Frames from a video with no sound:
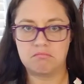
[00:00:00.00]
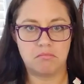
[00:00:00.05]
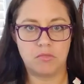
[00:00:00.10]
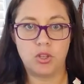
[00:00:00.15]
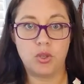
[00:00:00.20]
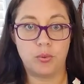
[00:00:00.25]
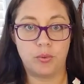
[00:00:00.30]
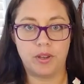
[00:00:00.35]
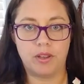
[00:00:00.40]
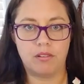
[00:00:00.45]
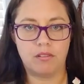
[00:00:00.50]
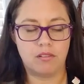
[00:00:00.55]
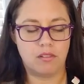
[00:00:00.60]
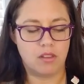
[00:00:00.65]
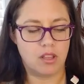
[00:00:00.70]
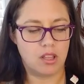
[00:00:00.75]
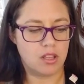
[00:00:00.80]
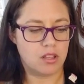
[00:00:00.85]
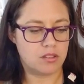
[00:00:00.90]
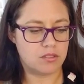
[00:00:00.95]
You will.
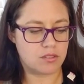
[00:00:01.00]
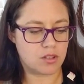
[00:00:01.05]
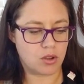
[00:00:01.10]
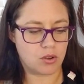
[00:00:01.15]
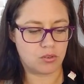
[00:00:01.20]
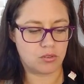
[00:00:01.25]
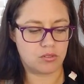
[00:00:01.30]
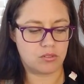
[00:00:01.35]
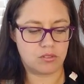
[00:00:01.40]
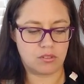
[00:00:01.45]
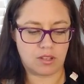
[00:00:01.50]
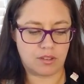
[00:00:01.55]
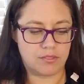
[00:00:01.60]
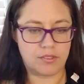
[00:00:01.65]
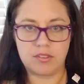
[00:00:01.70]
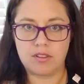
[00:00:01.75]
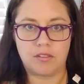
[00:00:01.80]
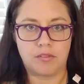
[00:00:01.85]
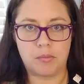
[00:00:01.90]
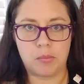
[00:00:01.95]
So give
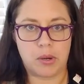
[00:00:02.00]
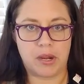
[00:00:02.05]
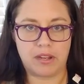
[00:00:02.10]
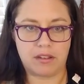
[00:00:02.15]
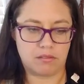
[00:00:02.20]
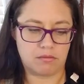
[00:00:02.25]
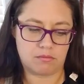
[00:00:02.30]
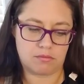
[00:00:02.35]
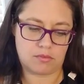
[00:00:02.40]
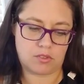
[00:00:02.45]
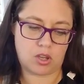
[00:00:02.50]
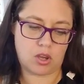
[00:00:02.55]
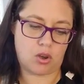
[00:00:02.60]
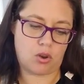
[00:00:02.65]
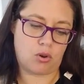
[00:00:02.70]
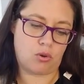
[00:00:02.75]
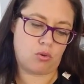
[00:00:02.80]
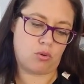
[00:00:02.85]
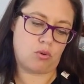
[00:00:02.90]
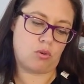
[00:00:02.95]
yourself a break.
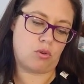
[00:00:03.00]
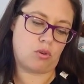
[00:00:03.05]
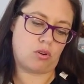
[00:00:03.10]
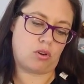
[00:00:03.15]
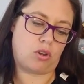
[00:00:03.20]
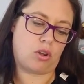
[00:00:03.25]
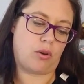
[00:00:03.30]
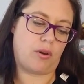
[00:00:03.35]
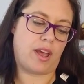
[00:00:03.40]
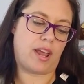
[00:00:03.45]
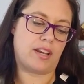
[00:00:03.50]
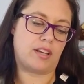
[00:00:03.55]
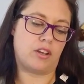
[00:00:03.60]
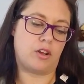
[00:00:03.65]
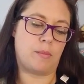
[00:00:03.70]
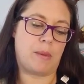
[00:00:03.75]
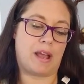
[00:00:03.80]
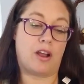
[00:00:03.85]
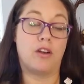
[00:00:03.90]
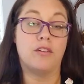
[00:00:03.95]
Go go ahead and go
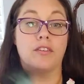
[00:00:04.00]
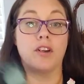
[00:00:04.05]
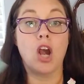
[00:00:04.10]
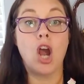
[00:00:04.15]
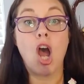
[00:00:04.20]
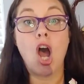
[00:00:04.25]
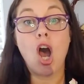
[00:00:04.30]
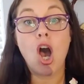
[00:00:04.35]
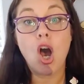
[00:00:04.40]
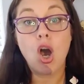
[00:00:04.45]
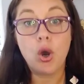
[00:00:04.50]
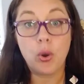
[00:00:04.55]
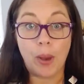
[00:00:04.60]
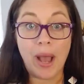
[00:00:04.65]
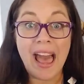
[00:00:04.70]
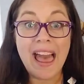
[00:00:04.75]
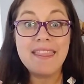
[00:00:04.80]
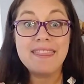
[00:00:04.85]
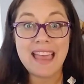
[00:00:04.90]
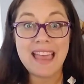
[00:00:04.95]
back over. Oh,
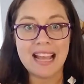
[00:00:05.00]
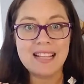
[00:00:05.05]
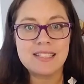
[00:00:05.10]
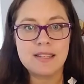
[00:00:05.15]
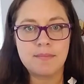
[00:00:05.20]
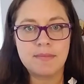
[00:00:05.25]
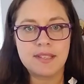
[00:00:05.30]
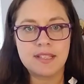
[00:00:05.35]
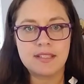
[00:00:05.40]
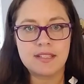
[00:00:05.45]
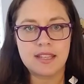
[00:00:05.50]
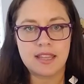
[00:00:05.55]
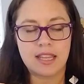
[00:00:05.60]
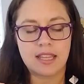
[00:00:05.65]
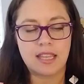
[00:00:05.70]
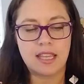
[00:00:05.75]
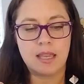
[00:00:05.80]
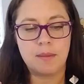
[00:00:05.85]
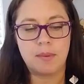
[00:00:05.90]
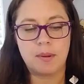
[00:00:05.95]
that's something to
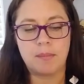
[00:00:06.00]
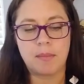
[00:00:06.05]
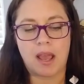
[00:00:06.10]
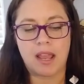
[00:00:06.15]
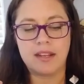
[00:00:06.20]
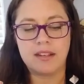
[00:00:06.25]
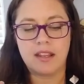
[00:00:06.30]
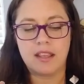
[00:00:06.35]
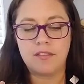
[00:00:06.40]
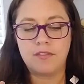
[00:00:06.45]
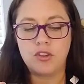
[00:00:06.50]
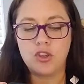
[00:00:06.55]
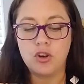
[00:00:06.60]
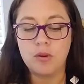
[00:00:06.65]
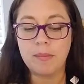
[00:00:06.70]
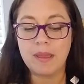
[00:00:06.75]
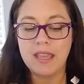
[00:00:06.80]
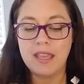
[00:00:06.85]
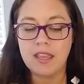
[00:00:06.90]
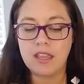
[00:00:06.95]
keep in mind. If you're
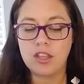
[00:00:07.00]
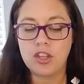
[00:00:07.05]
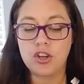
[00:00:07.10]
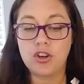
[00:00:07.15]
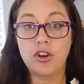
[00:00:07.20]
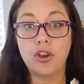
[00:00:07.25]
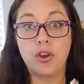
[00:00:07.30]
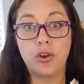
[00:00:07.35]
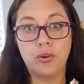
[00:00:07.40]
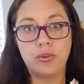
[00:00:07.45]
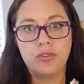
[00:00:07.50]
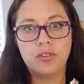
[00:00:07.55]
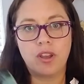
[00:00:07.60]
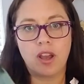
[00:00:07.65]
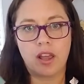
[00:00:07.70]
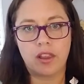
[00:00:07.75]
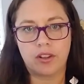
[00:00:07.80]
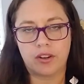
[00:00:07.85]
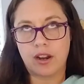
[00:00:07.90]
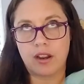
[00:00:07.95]
making your own
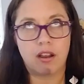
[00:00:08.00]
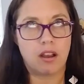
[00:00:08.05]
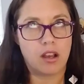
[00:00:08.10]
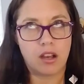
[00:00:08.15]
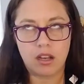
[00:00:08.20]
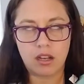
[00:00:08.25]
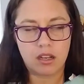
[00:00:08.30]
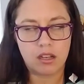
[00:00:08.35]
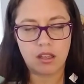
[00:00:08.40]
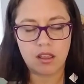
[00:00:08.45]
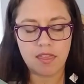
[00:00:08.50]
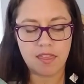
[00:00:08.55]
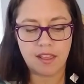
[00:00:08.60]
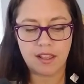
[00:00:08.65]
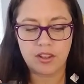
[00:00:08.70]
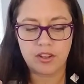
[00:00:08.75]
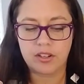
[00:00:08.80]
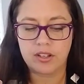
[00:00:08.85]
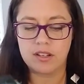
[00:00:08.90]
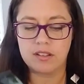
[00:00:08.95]
color, oh,
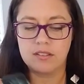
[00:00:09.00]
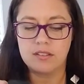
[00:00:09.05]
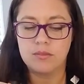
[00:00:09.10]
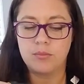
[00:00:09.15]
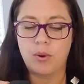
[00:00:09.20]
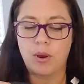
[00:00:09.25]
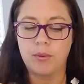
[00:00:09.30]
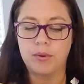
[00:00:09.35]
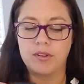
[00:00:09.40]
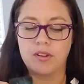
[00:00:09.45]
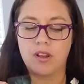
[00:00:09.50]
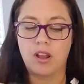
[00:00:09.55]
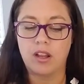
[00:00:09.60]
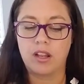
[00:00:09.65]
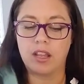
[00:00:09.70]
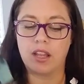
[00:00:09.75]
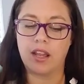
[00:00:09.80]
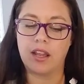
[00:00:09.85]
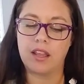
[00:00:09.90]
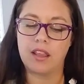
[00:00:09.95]
thank goodness, while we're
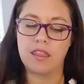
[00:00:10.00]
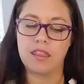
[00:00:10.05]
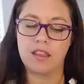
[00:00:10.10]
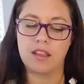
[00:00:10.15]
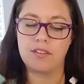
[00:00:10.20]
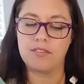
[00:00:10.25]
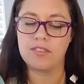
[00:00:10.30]
talking, I can think of